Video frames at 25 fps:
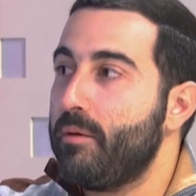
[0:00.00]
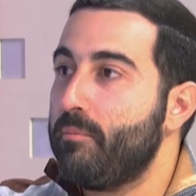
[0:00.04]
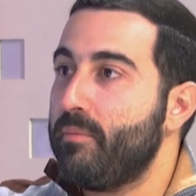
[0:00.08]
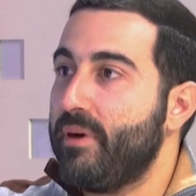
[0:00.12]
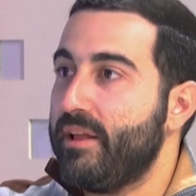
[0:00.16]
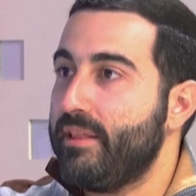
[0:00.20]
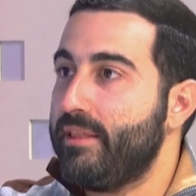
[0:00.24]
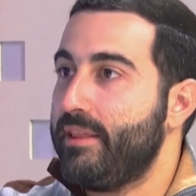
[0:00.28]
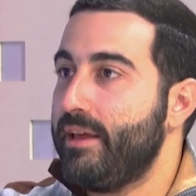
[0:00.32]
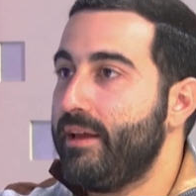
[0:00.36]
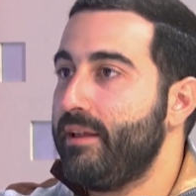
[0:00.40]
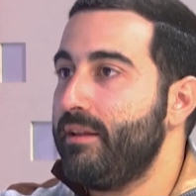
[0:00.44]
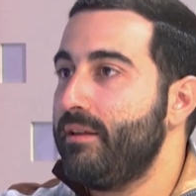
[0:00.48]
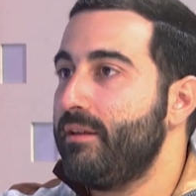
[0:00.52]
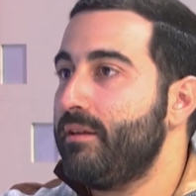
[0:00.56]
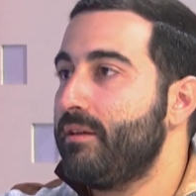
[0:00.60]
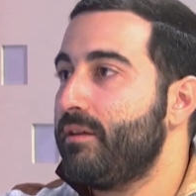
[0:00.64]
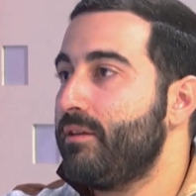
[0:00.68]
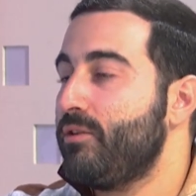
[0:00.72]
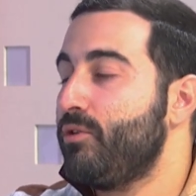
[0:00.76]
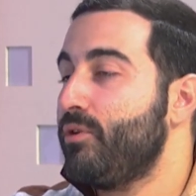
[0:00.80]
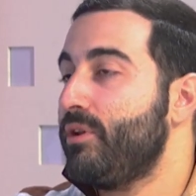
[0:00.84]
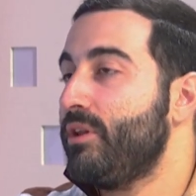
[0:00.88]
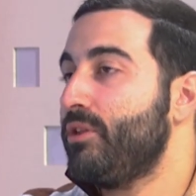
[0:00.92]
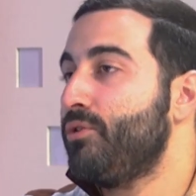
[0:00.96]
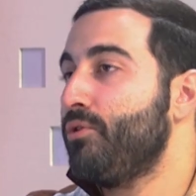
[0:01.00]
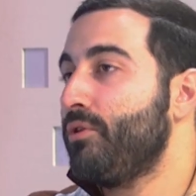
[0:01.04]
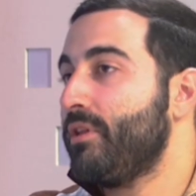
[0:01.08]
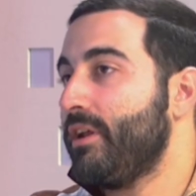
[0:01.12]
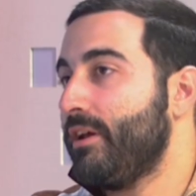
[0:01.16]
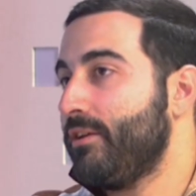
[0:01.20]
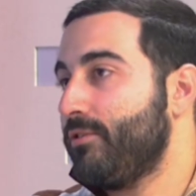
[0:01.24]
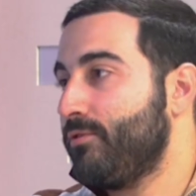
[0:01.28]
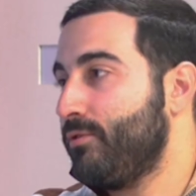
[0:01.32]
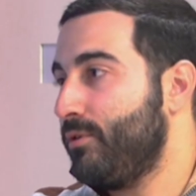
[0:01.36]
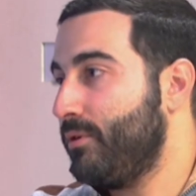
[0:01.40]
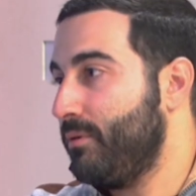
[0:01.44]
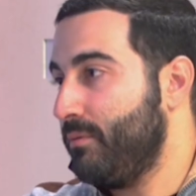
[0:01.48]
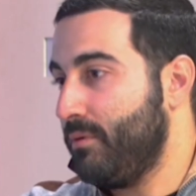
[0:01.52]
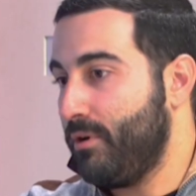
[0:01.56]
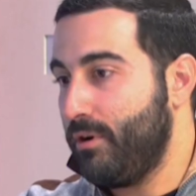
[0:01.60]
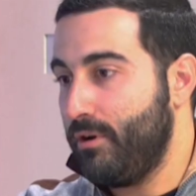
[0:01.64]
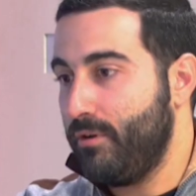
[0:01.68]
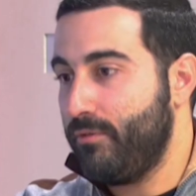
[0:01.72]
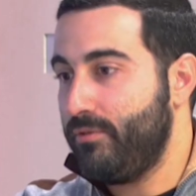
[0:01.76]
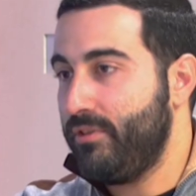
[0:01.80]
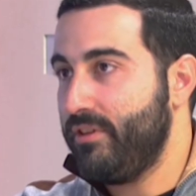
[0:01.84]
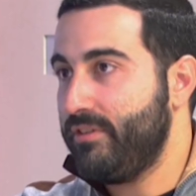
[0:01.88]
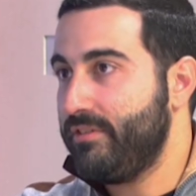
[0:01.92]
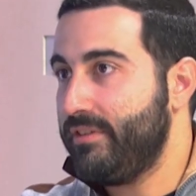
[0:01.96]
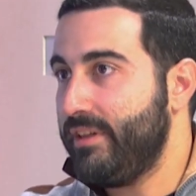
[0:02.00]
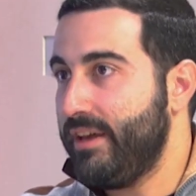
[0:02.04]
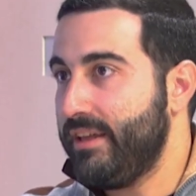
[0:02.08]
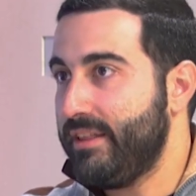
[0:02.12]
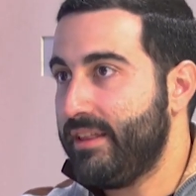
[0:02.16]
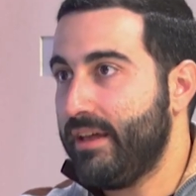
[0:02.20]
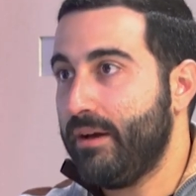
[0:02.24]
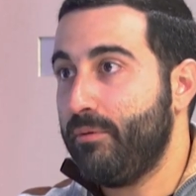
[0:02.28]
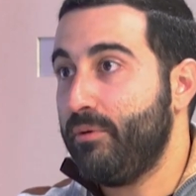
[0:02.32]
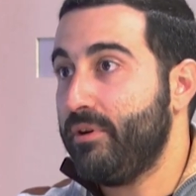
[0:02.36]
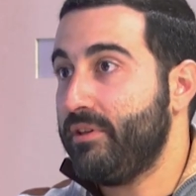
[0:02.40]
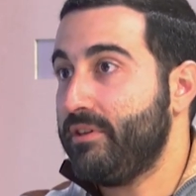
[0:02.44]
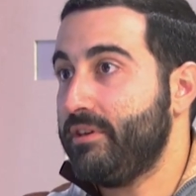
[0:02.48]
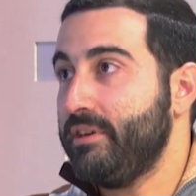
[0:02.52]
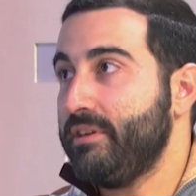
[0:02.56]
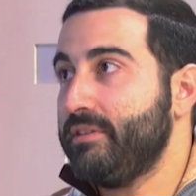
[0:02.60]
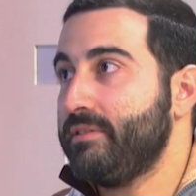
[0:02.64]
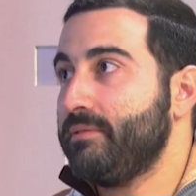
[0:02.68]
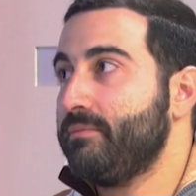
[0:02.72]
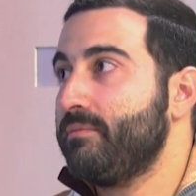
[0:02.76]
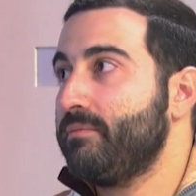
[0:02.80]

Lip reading: But then you need to transform all of this data, which